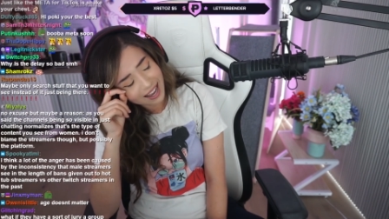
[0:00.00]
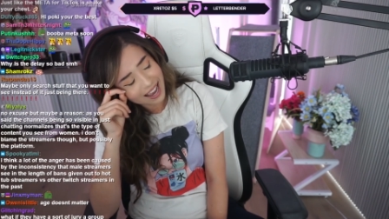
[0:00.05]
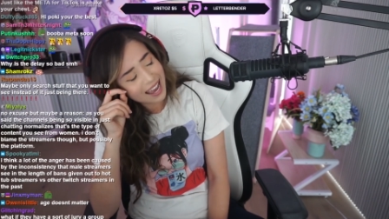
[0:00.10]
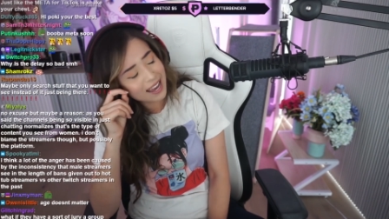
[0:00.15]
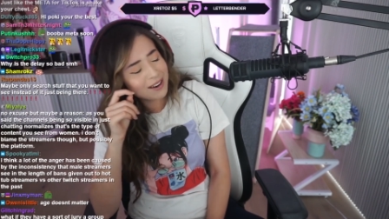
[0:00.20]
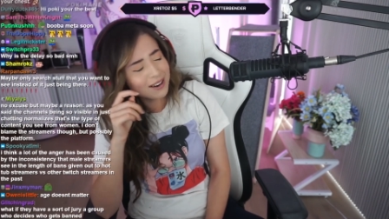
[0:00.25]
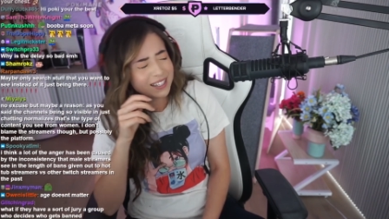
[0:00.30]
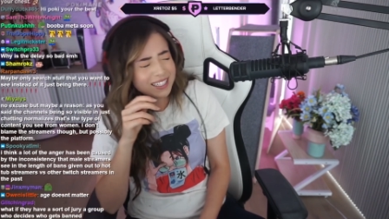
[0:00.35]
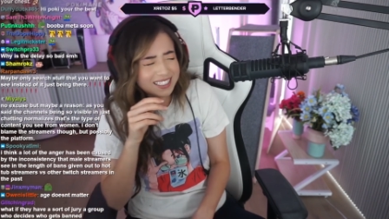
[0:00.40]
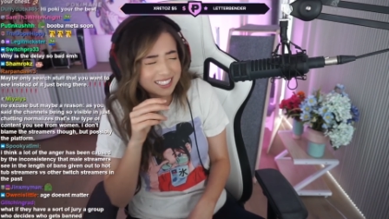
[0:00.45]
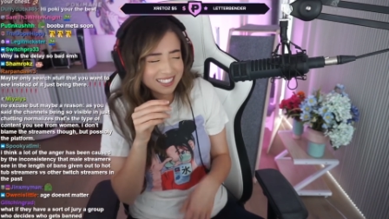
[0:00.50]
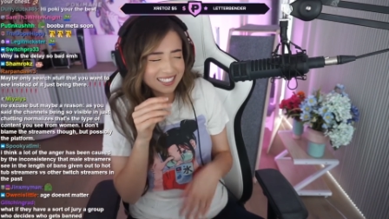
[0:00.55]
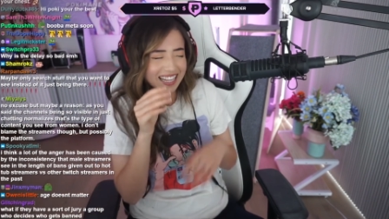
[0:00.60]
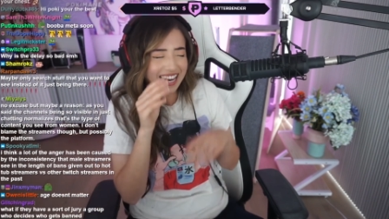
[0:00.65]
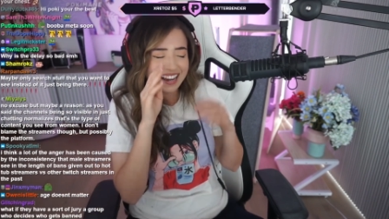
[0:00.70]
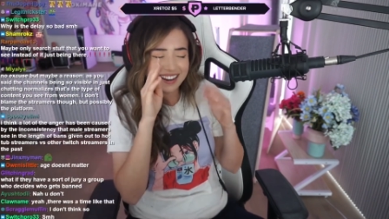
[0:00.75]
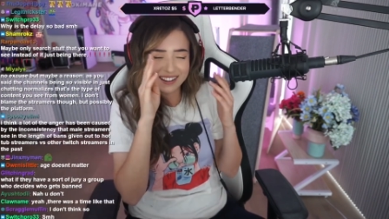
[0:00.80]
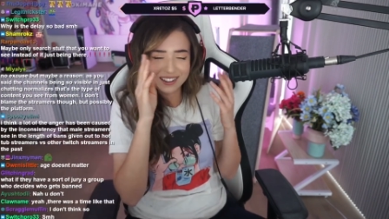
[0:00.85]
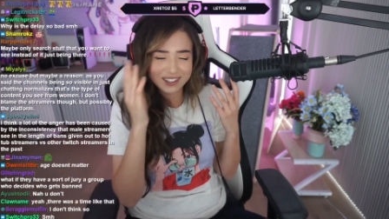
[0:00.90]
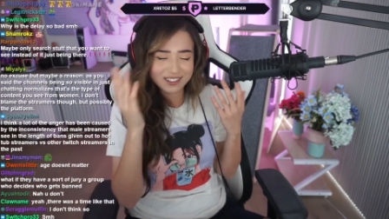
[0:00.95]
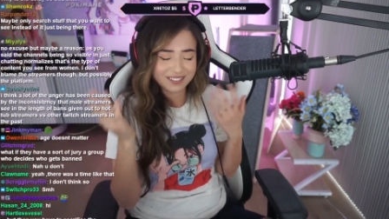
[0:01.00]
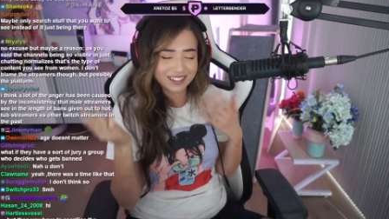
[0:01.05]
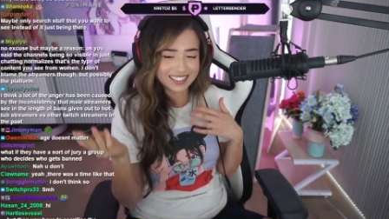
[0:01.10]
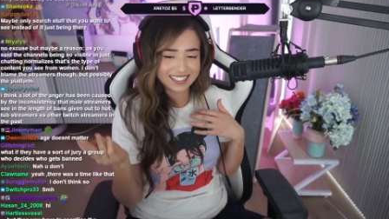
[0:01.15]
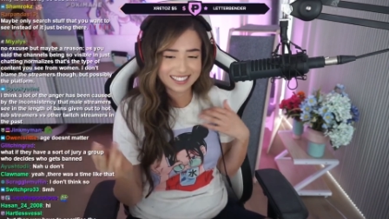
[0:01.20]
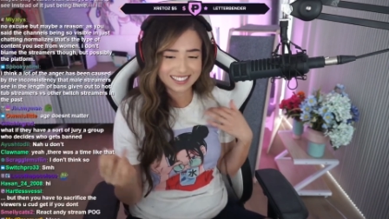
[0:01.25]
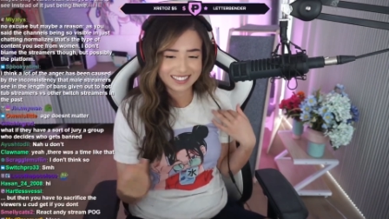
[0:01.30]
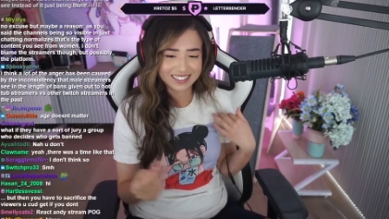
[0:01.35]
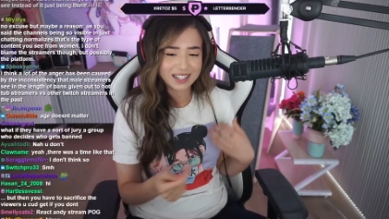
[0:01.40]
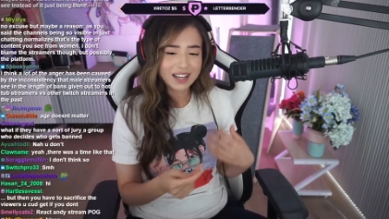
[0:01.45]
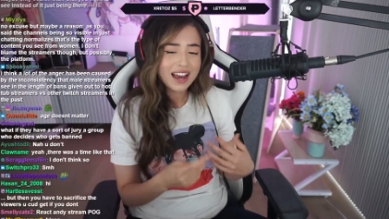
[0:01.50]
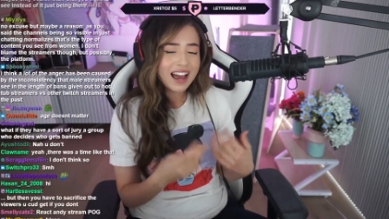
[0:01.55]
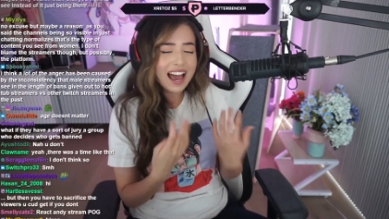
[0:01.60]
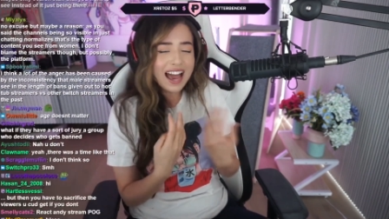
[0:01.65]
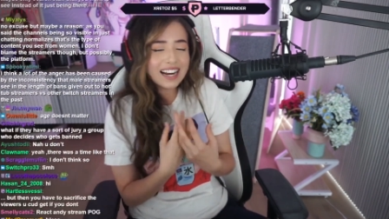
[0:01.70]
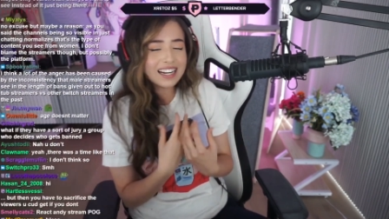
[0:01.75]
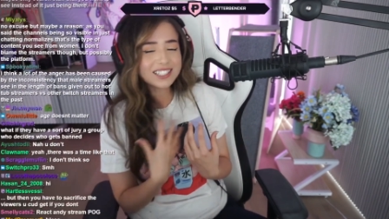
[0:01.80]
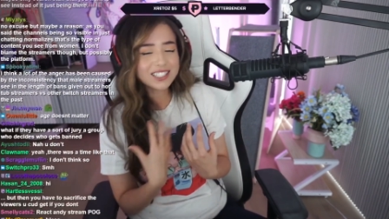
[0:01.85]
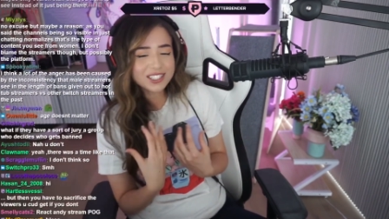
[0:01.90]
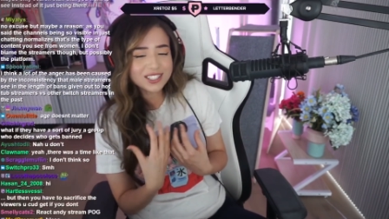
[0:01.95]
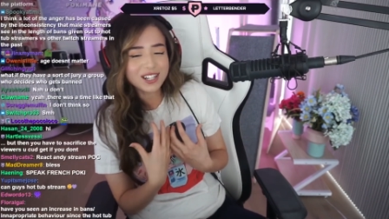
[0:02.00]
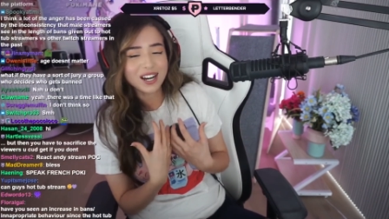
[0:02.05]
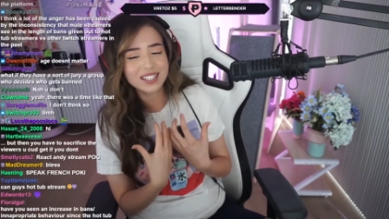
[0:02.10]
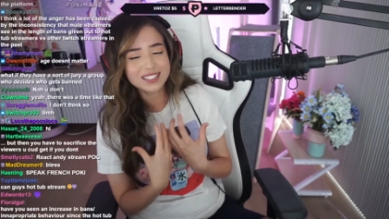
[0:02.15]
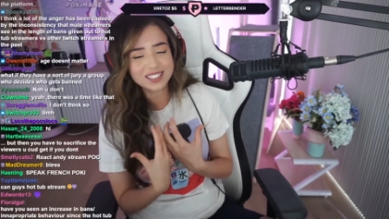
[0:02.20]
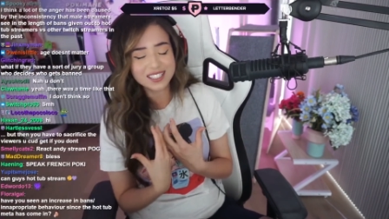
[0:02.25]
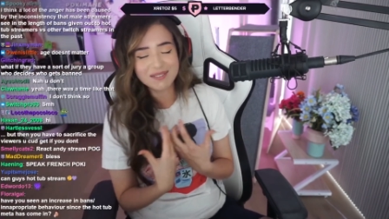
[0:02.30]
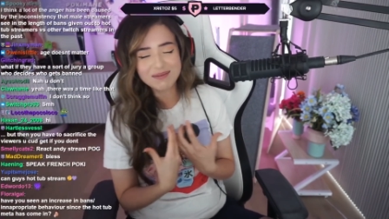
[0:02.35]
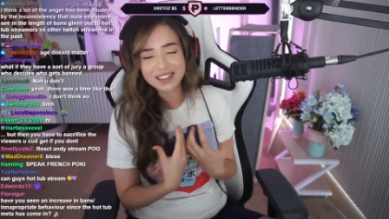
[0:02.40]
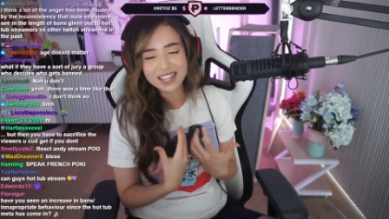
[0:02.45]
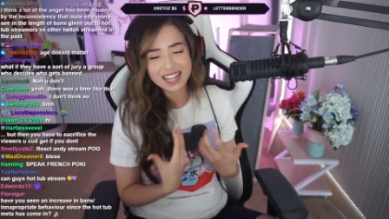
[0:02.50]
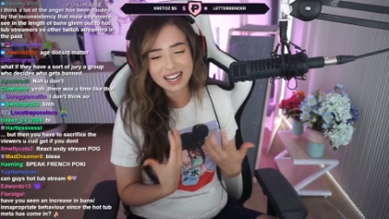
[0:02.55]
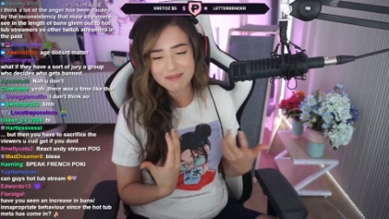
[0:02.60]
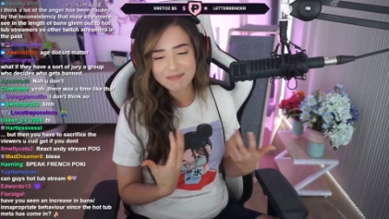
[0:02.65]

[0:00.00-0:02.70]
It's just out of the question. And it's just not something